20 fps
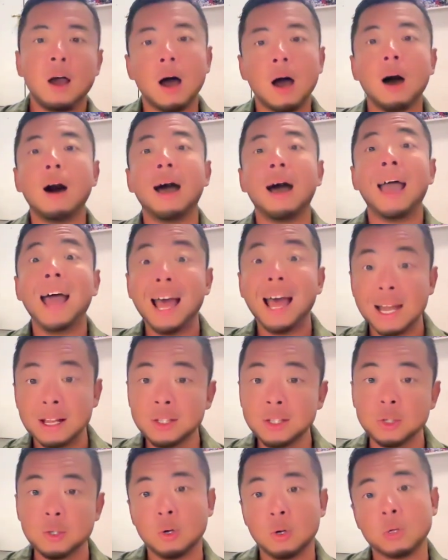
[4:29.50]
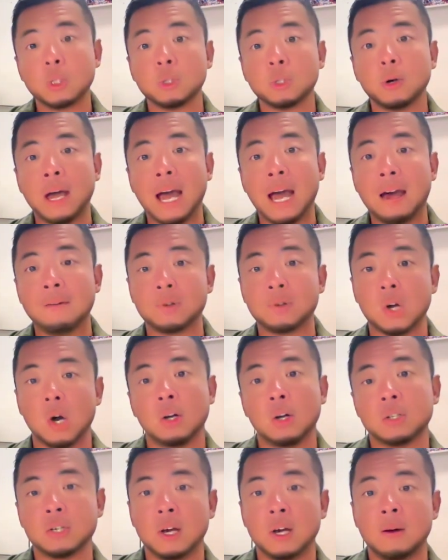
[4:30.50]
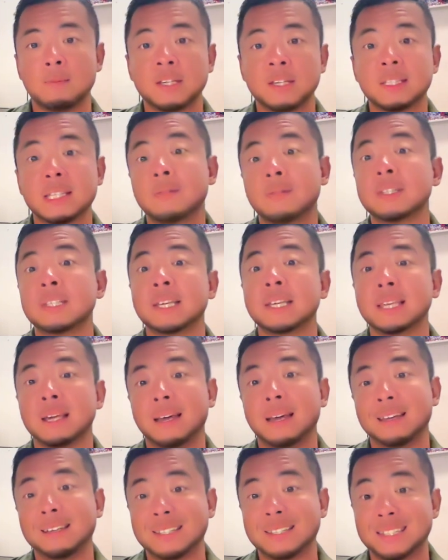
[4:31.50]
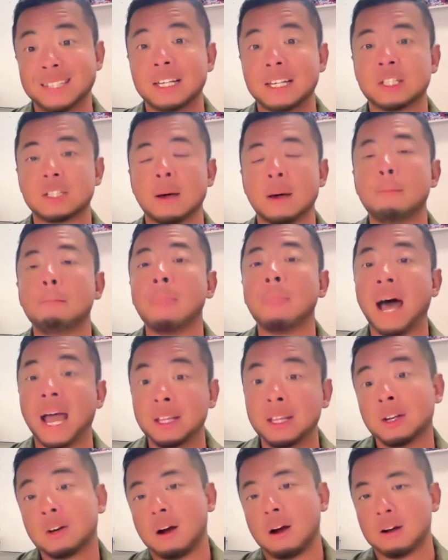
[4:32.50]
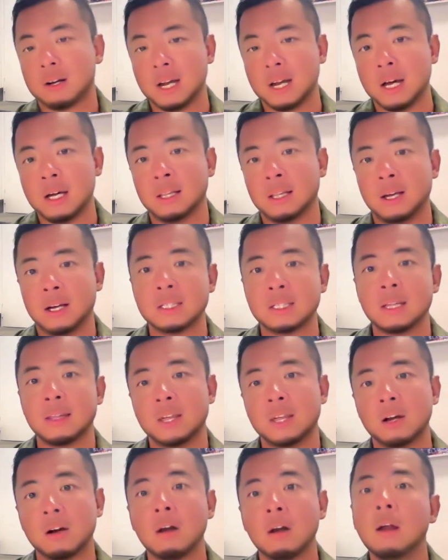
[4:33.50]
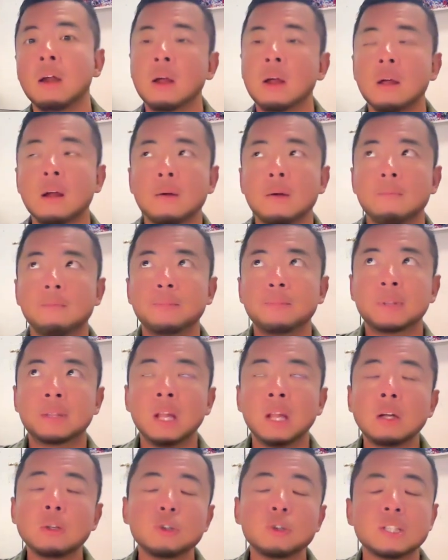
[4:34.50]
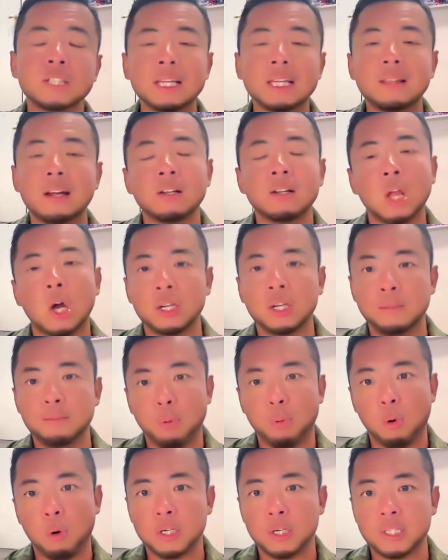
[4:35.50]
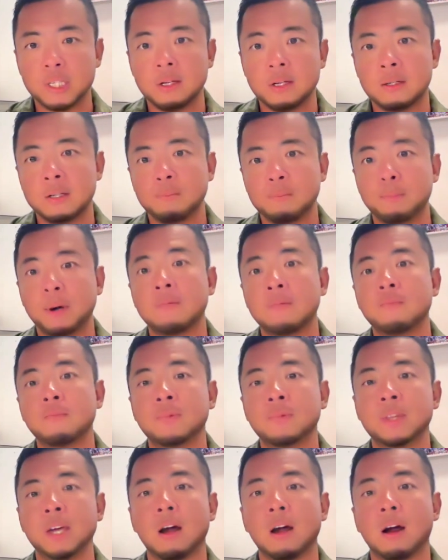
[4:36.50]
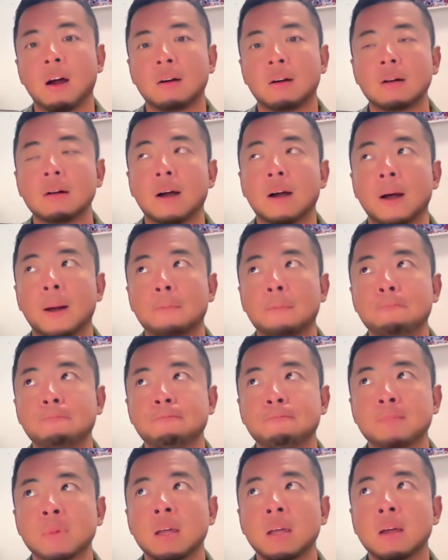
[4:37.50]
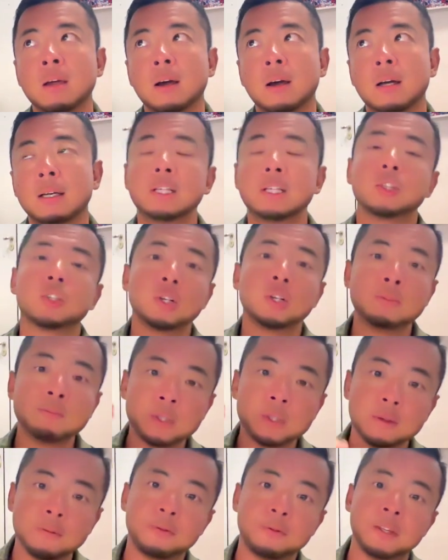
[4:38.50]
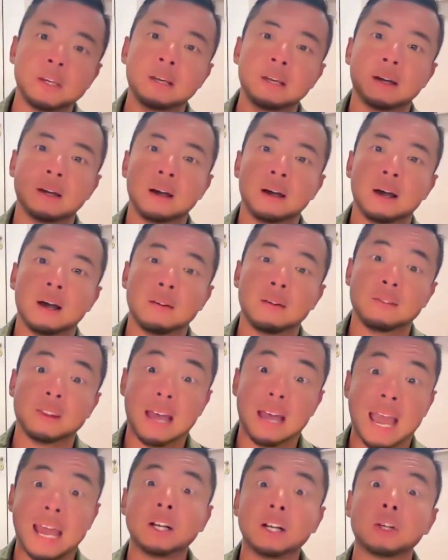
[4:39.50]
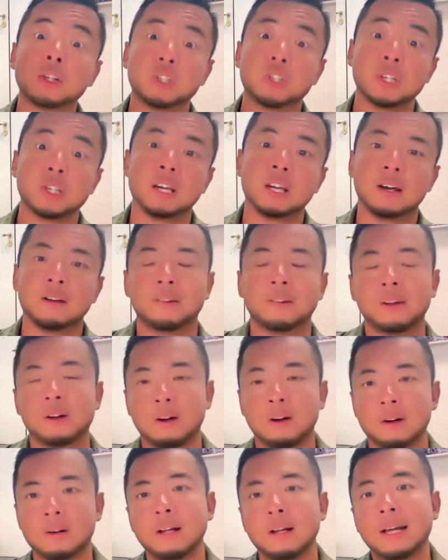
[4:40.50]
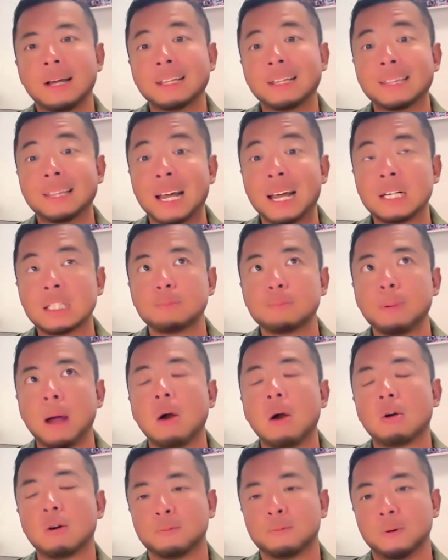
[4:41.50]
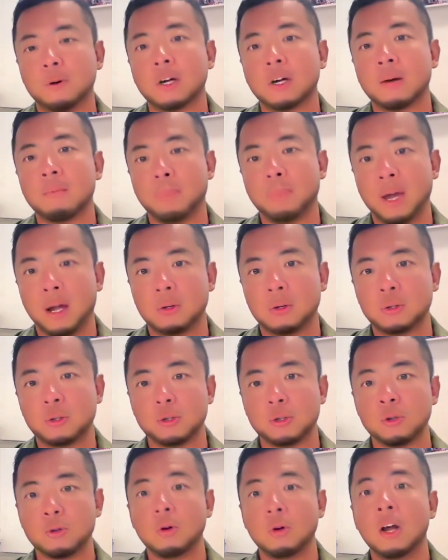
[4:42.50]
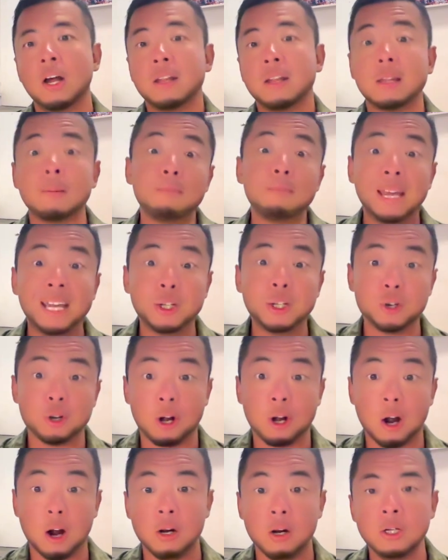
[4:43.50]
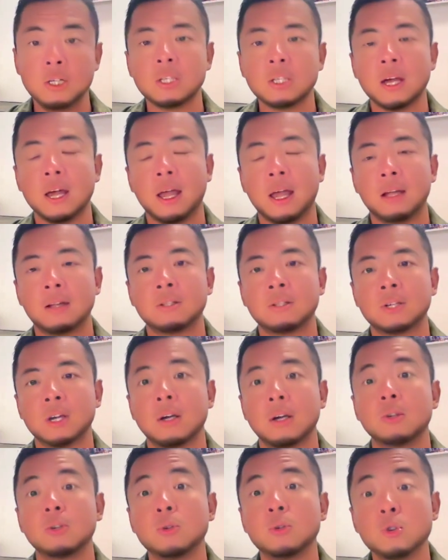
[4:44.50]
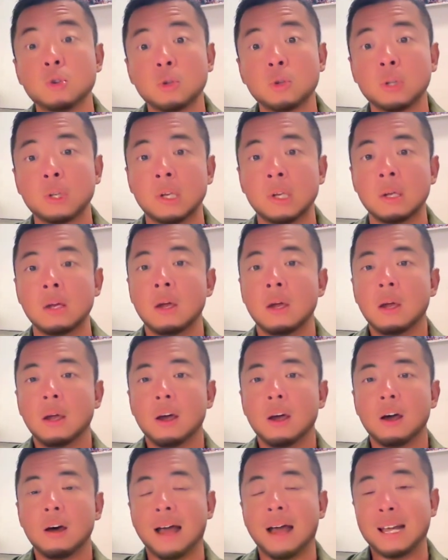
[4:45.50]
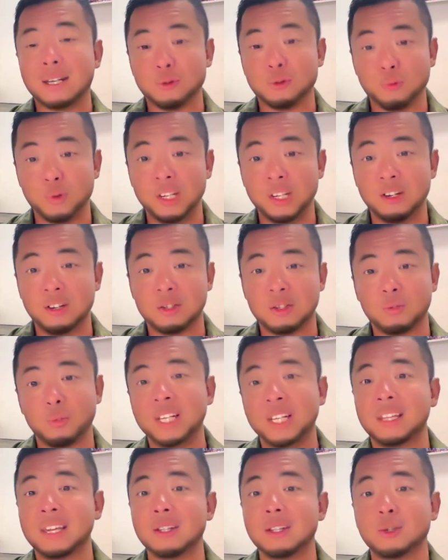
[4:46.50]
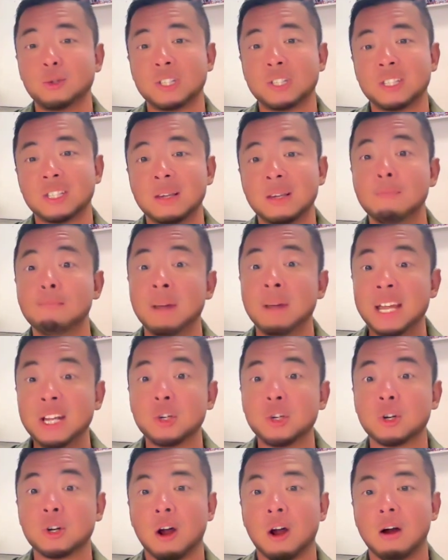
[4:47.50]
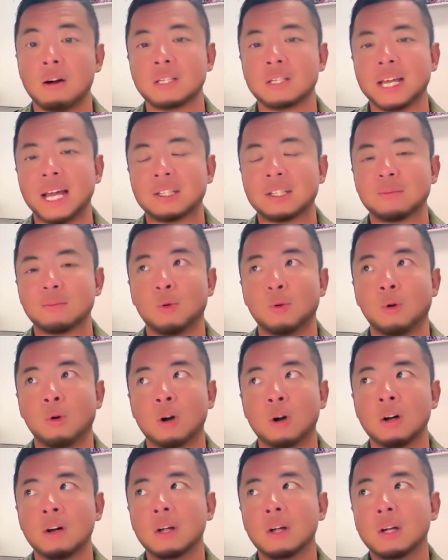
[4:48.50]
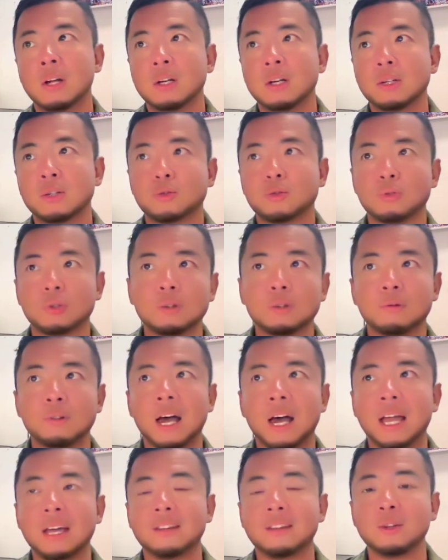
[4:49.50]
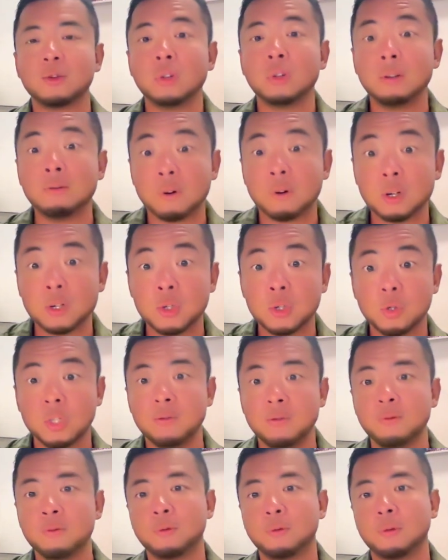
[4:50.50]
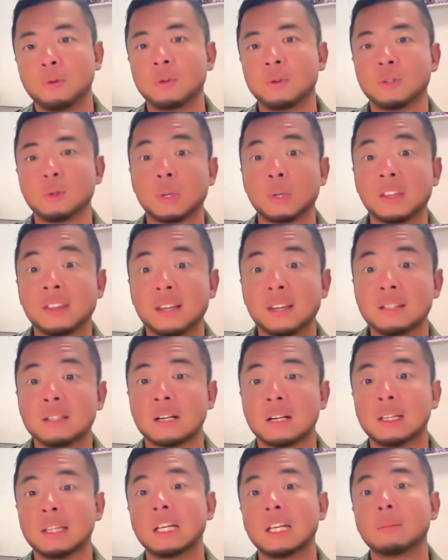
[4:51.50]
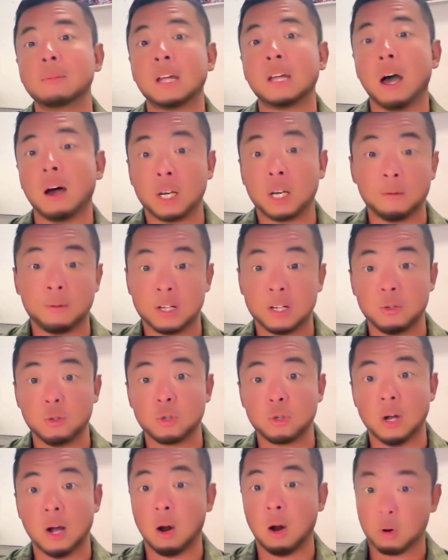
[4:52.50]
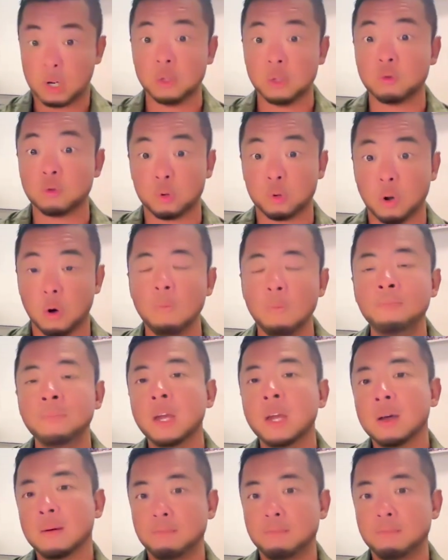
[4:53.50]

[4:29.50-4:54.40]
And you also have got the 76 minor arcanas, and there are not to say they're not important, but they are in terms of the energy, they are less powerful compared to the major cards. And usually, as readers, we tend to see major cards as more sort of like the universal influence with things that are a little bit out of our control.